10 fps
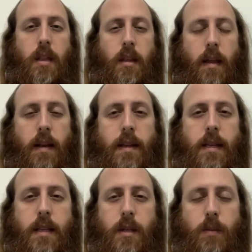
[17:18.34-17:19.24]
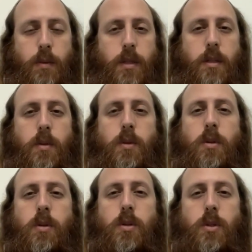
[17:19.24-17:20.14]
The daily
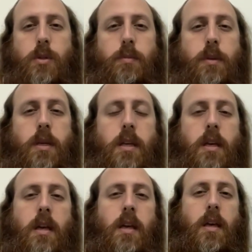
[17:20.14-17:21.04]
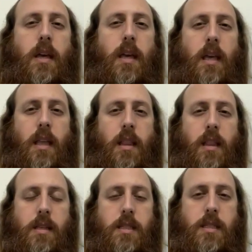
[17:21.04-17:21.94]
Hitbodedut should be in
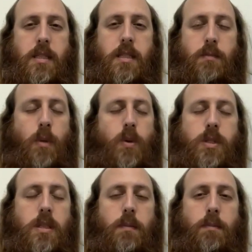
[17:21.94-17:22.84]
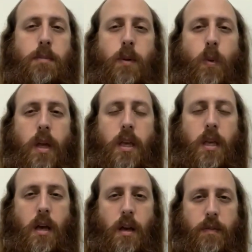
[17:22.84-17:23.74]
the most simple
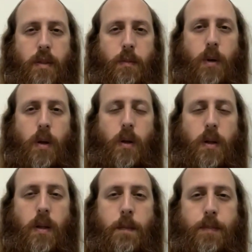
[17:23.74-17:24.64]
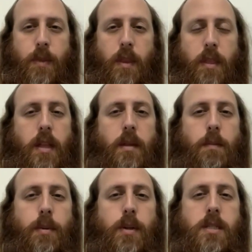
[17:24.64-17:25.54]
way of them all, that the
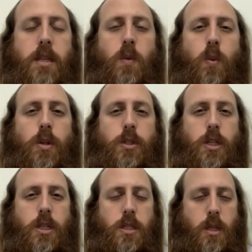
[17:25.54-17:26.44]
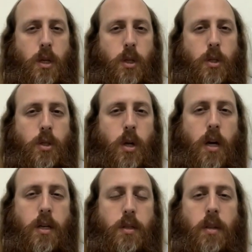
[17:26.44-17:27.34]
person will just talk
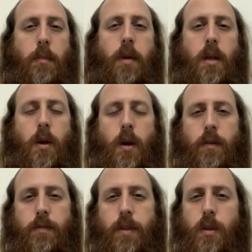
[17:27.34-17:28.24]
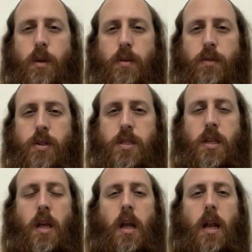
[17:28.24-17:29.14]
to the Maker of the universe
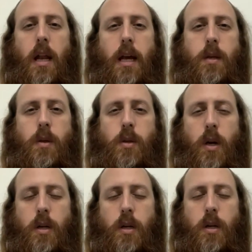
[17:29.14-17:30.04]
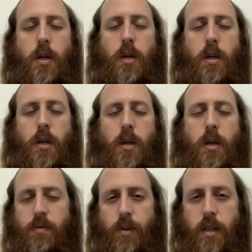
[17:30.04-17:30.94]
like you talk to your
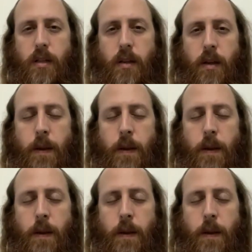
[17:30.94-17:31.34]
best friend.